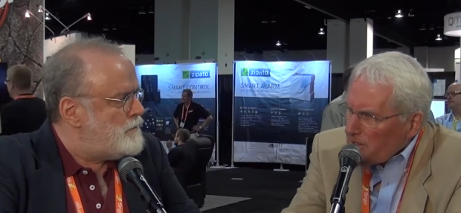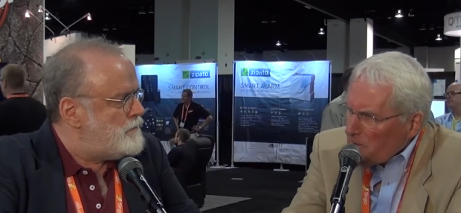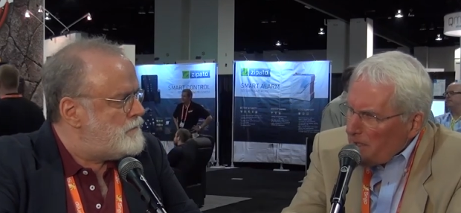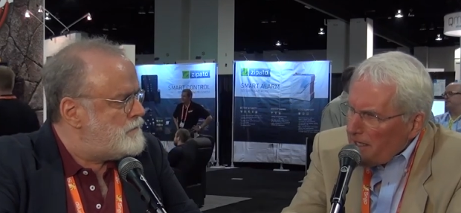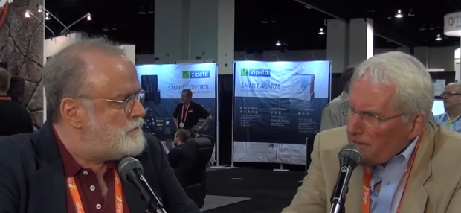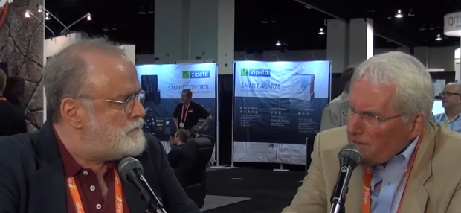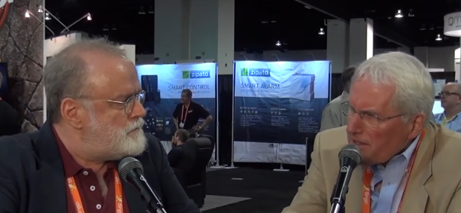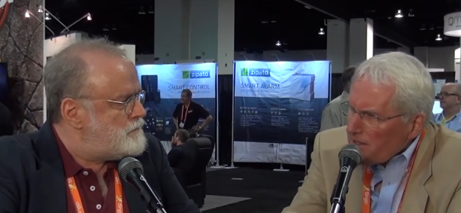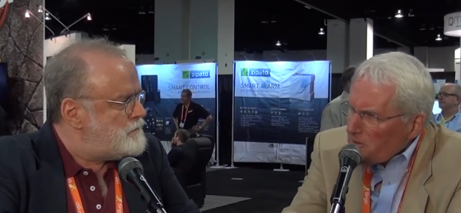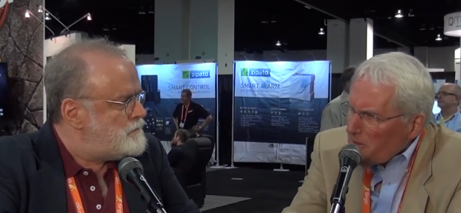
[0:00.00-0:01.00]
Speaker 1: Displays are
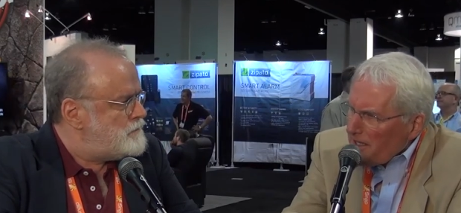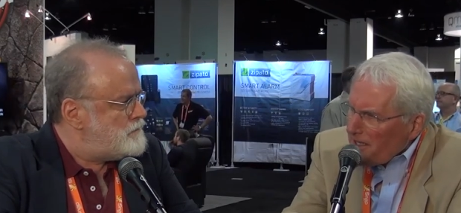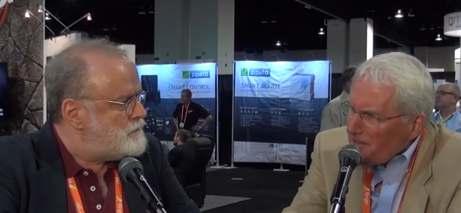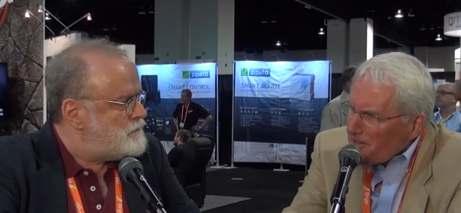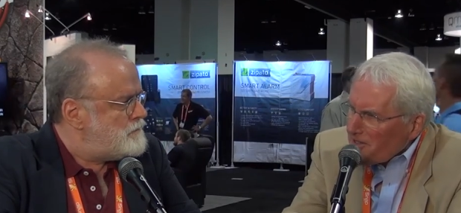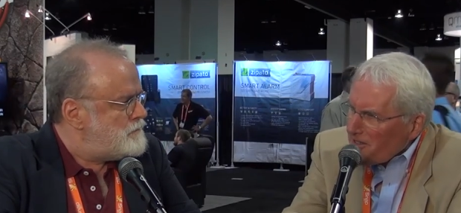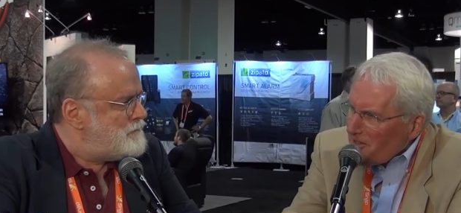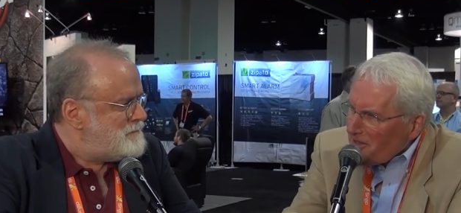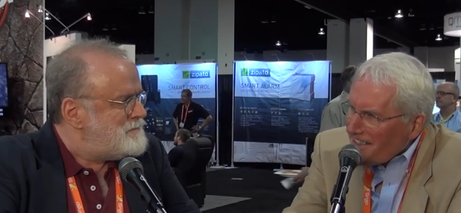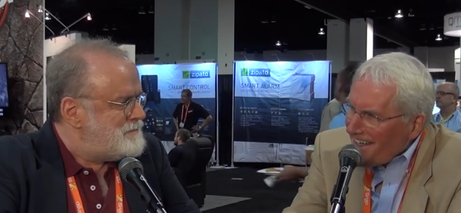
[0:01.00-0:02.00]
displays, you
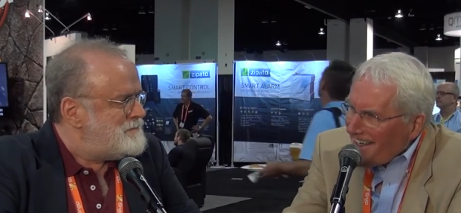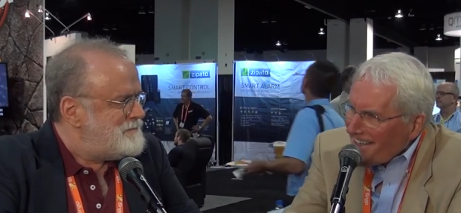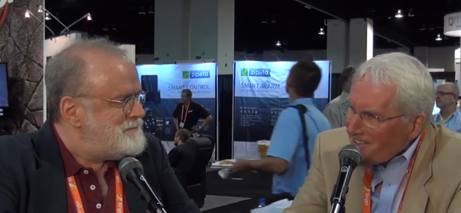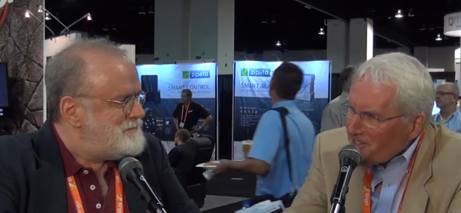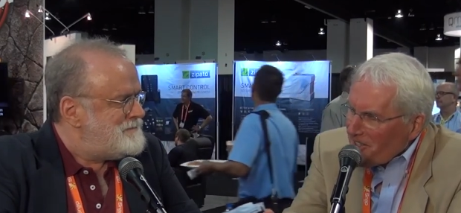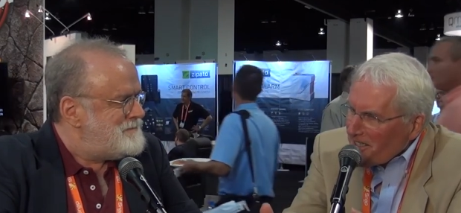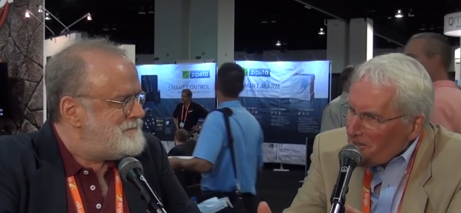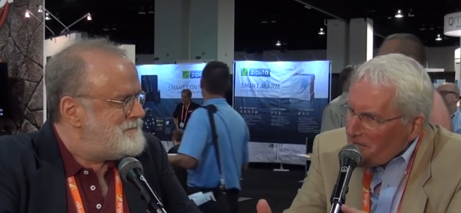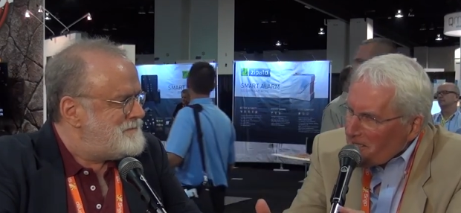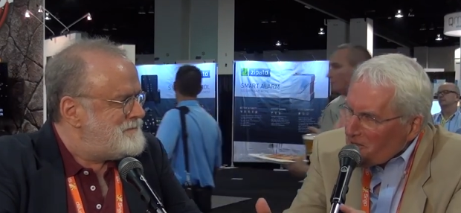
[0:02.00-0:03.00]
know, and, and trying
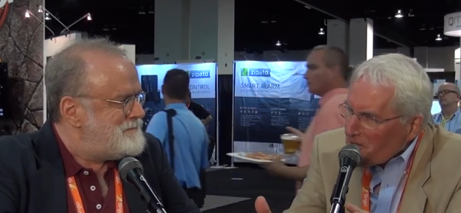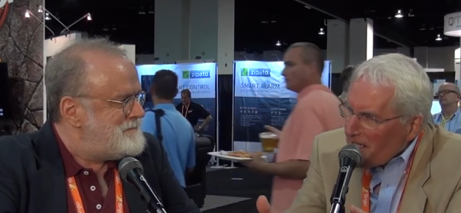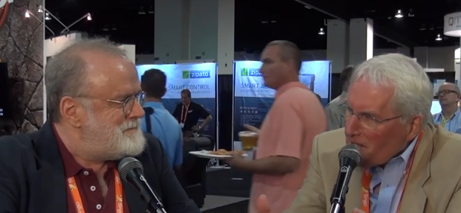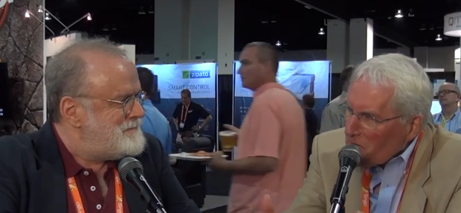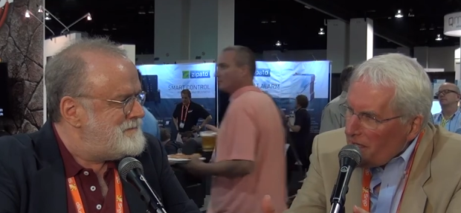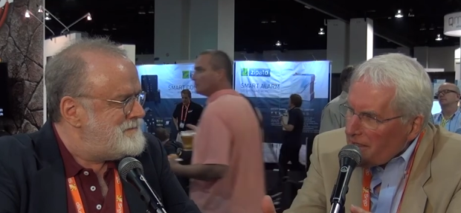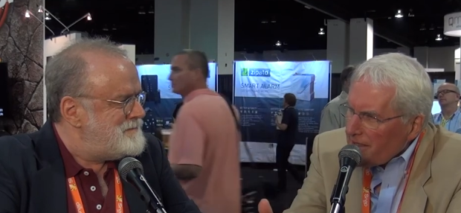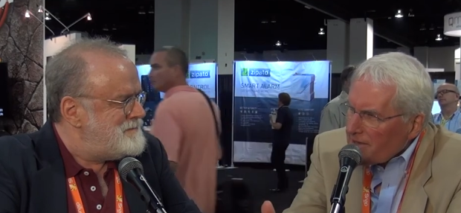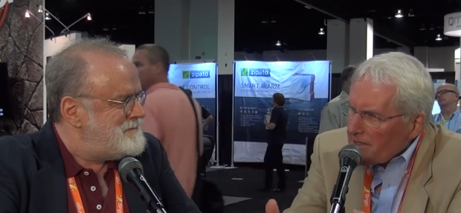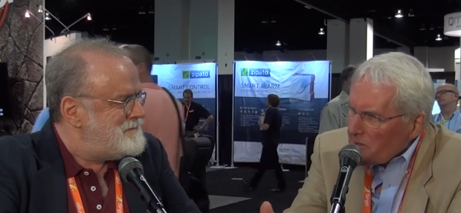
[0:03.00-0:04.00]
to understand why
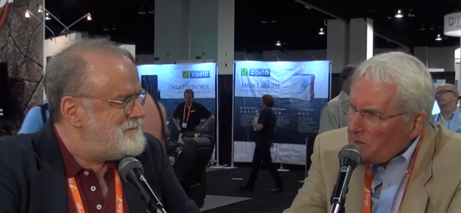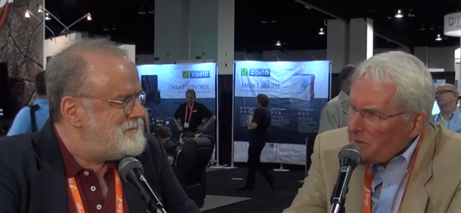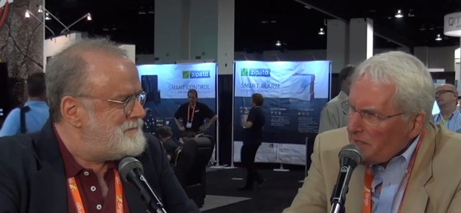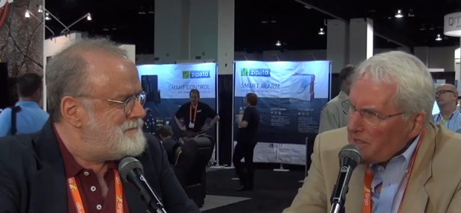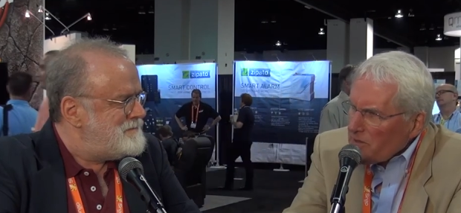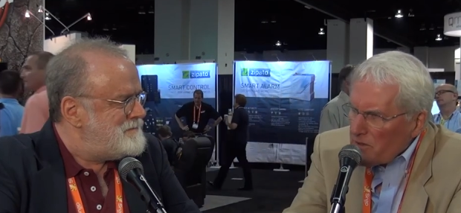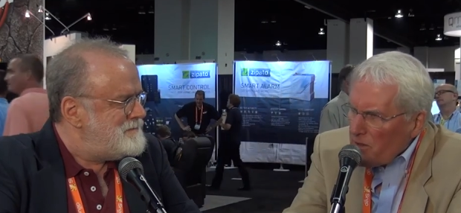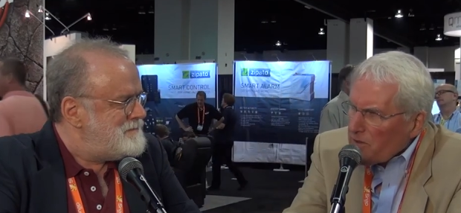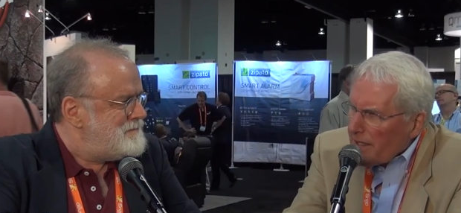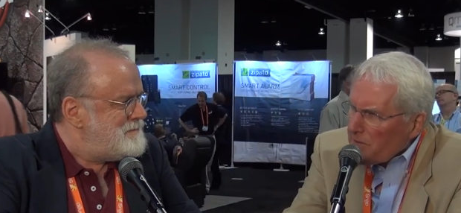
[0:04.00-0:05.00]
these. We, we can do a
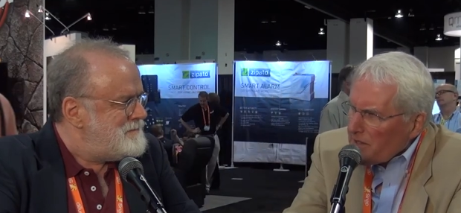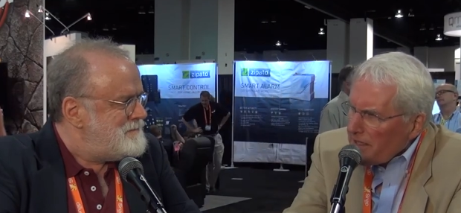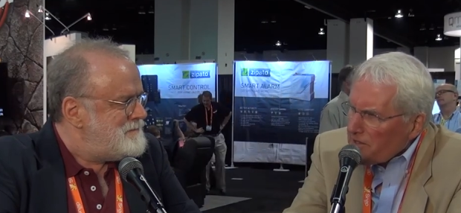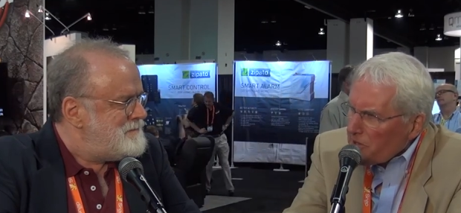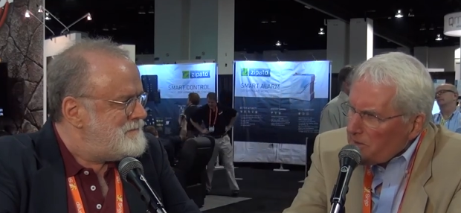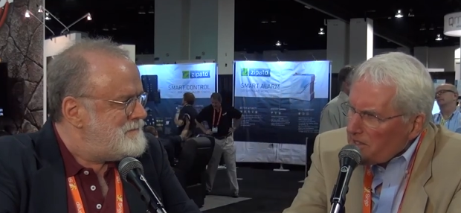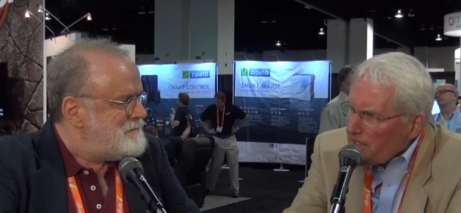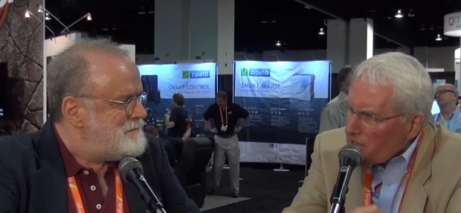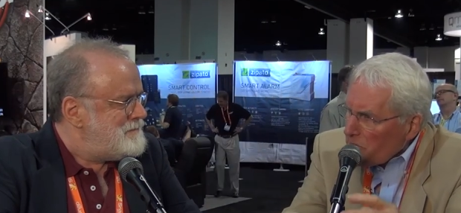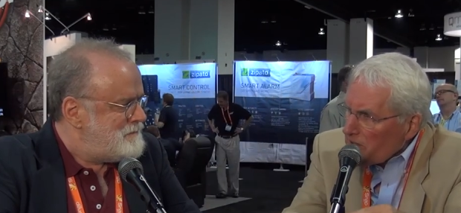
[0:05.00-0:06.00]
lot of that with
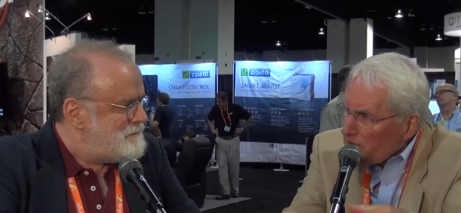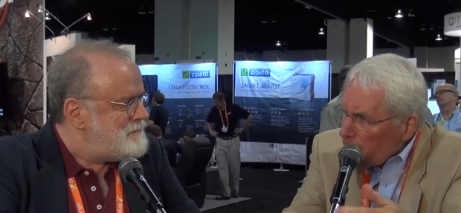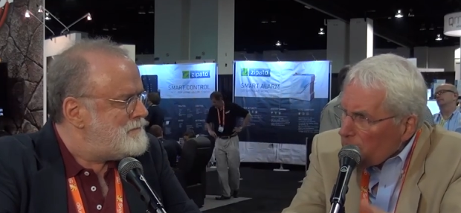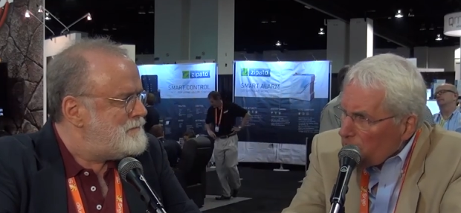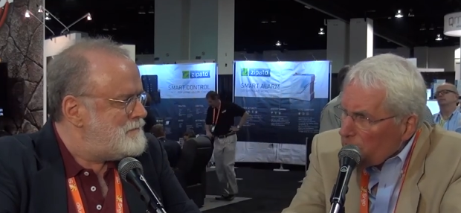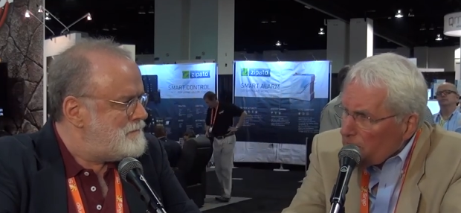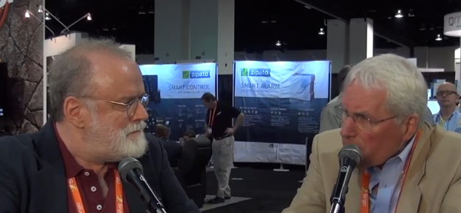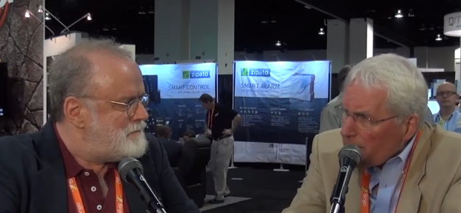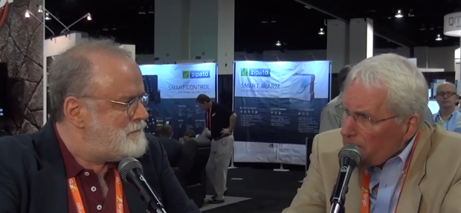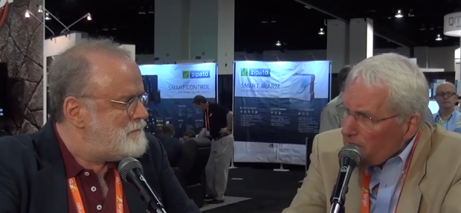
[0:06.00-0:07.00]
instrumentation. We'll still look at
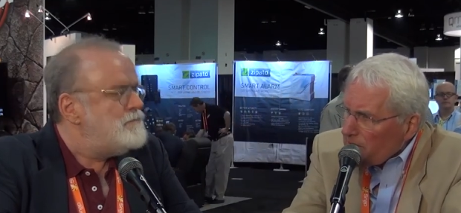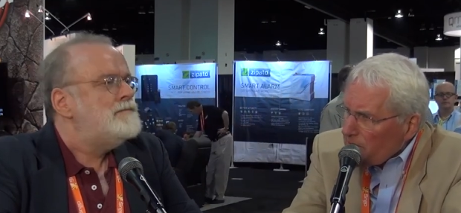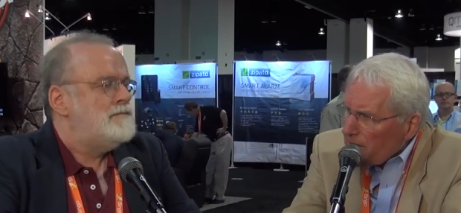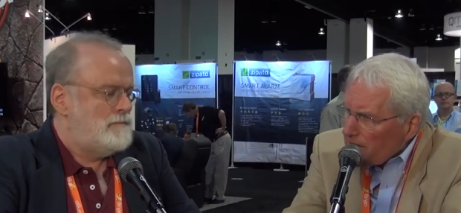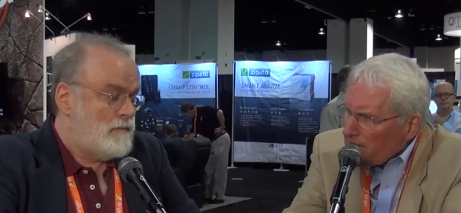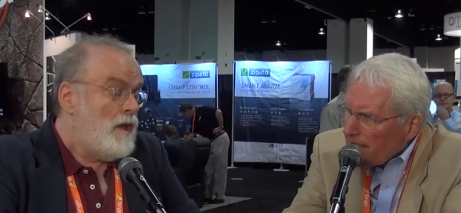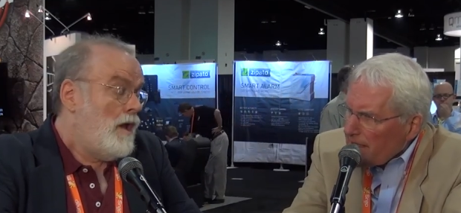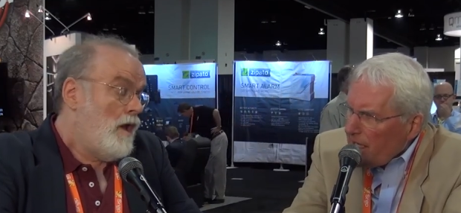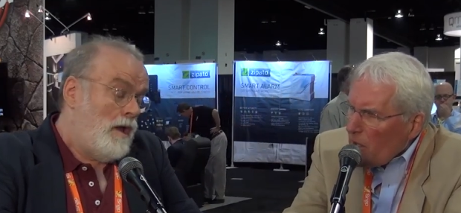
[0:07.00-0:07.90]
the pictures, you understand.